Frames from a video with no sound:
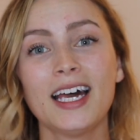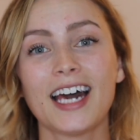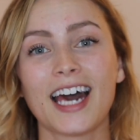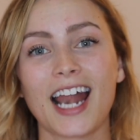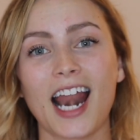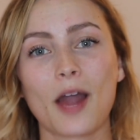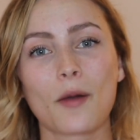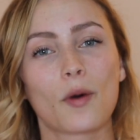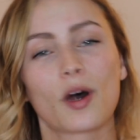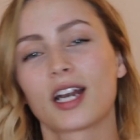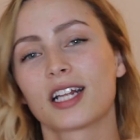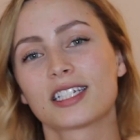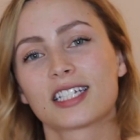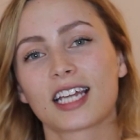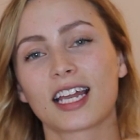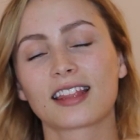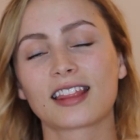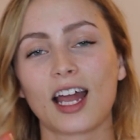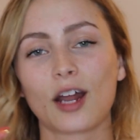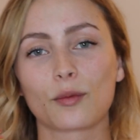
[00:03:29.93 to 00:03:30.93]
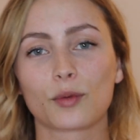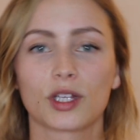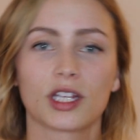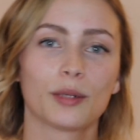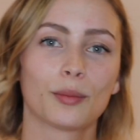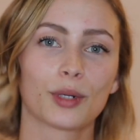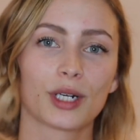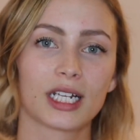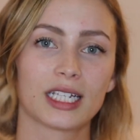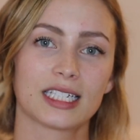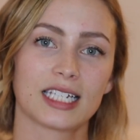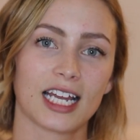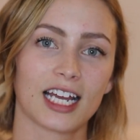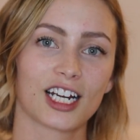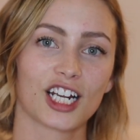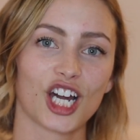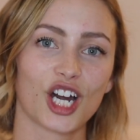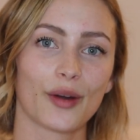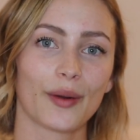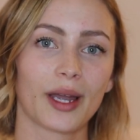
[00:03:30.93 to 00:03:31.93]
and I wanted to get that really pretty
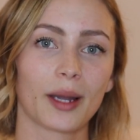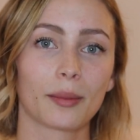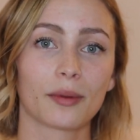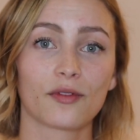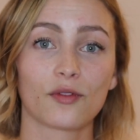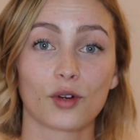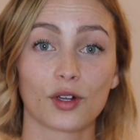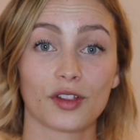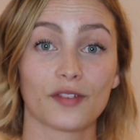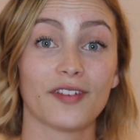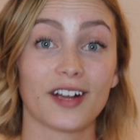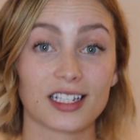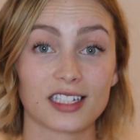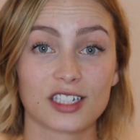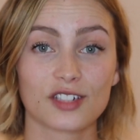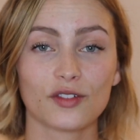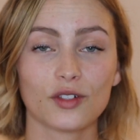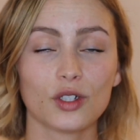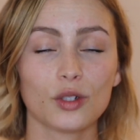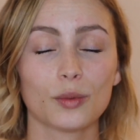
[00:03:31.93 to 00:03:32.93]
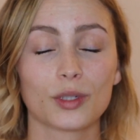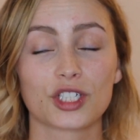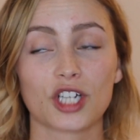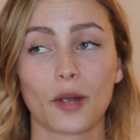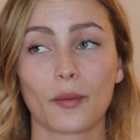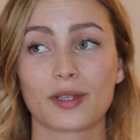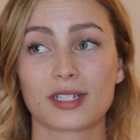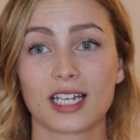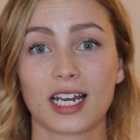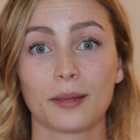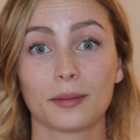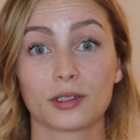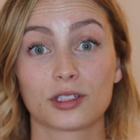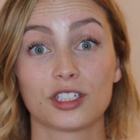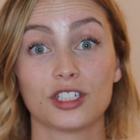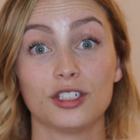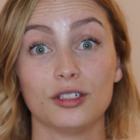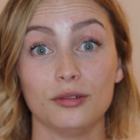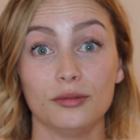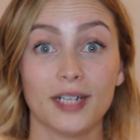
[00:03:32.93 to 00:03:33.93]
tan going before the festival, which I wasn't able
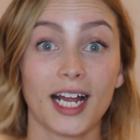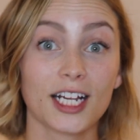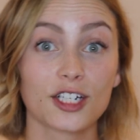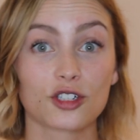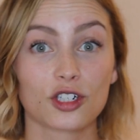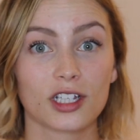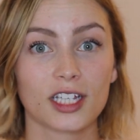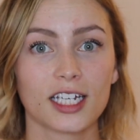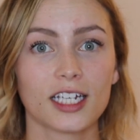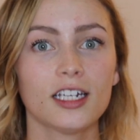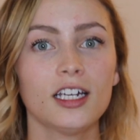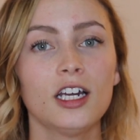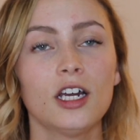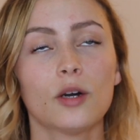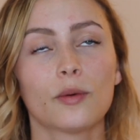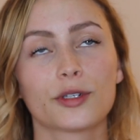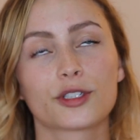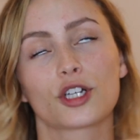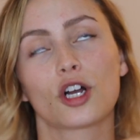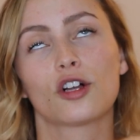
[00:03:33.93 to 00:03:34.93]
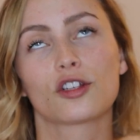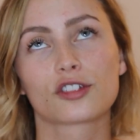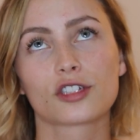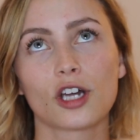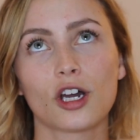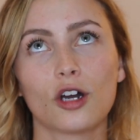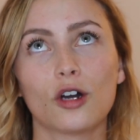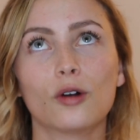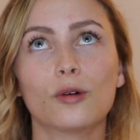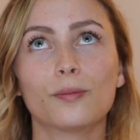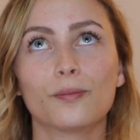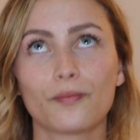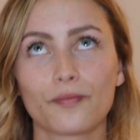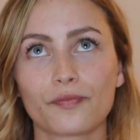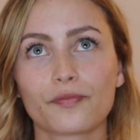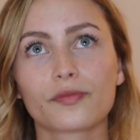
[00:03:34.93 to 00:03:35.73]
to do naturally, which also,